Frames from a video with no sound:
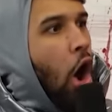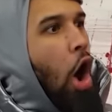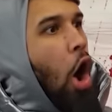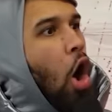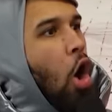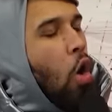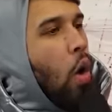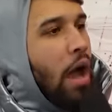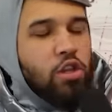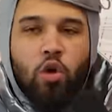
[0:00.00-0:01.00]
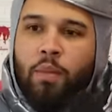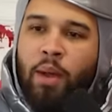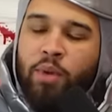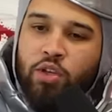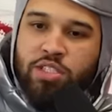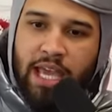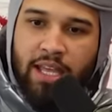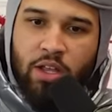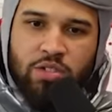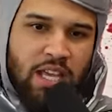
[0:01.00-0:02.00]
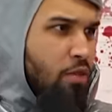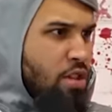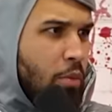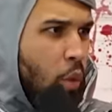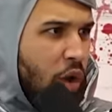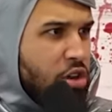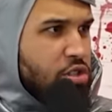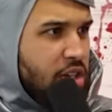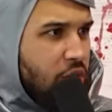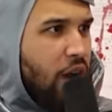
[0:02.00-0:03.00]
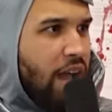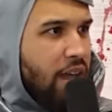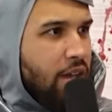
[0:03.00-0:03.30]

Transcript: Oh, I do remember you saying it was like some weird shit, right?